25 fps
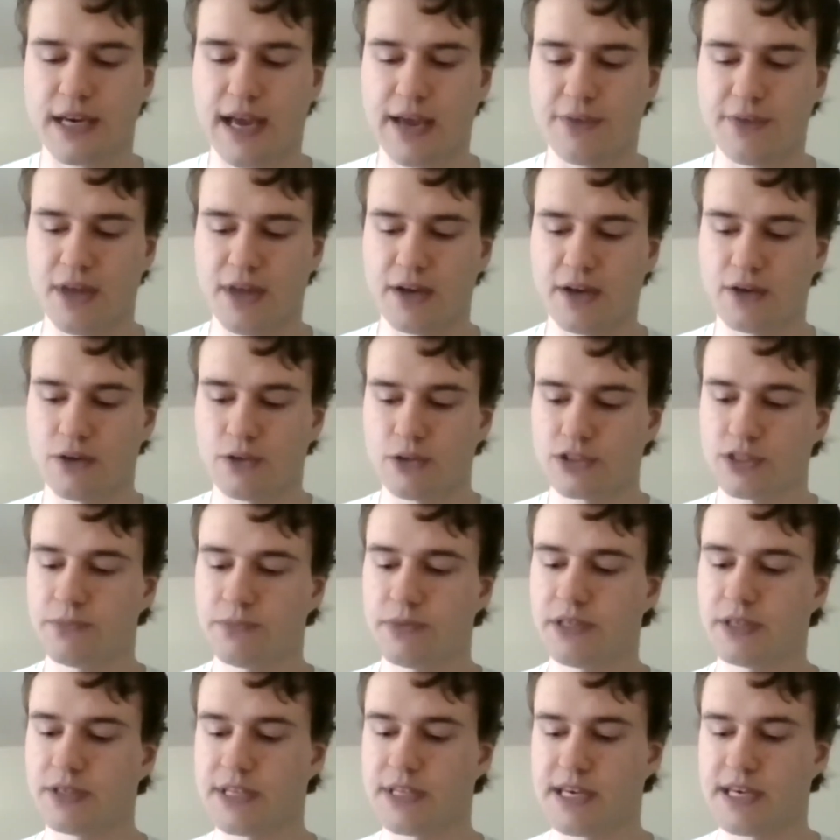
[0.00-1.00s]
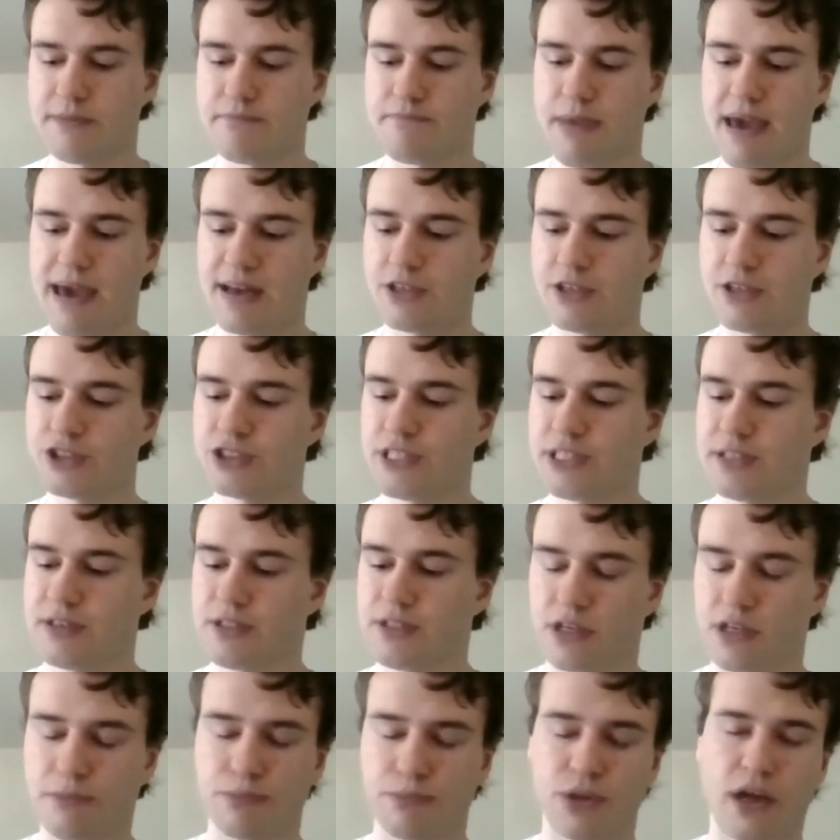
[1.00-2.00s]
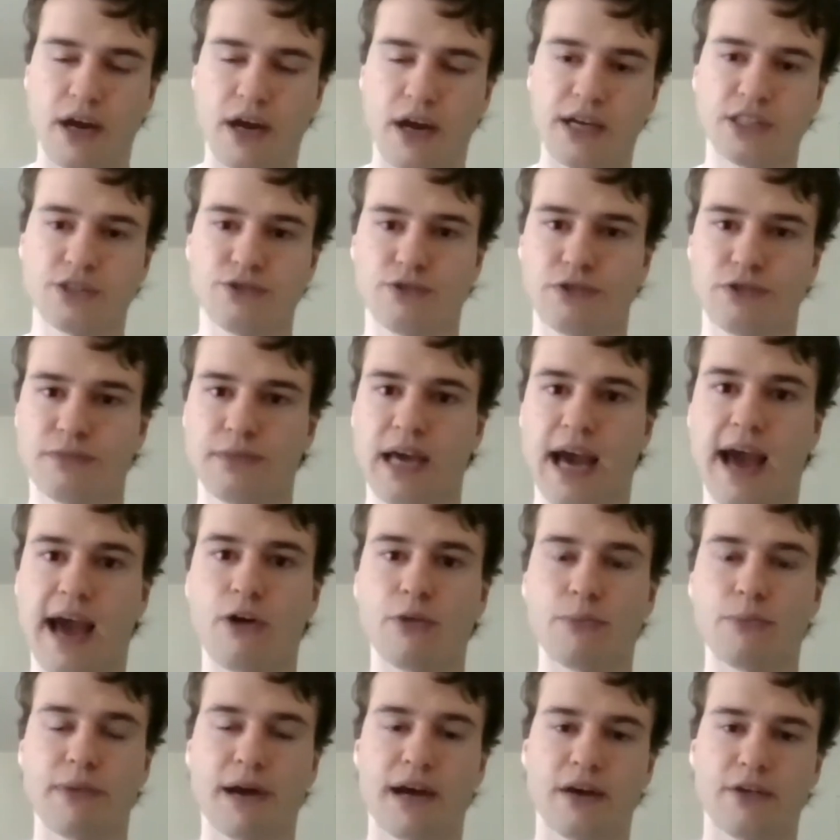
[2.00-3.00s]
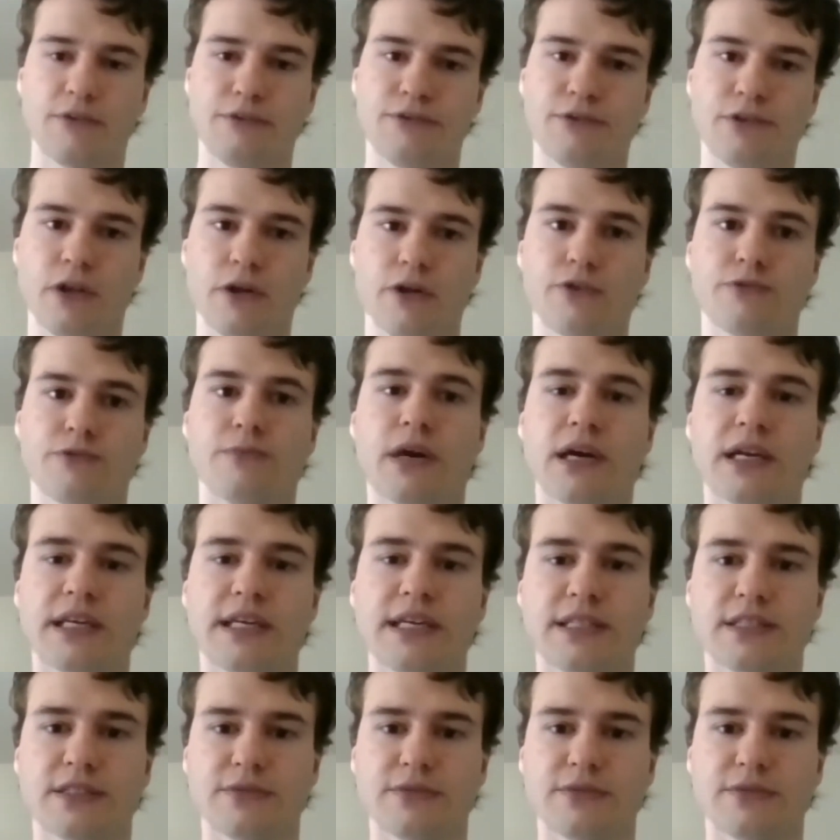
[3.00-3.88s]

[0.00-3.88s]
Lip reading: and then ultimately managing the compliance from the outbound flow of money.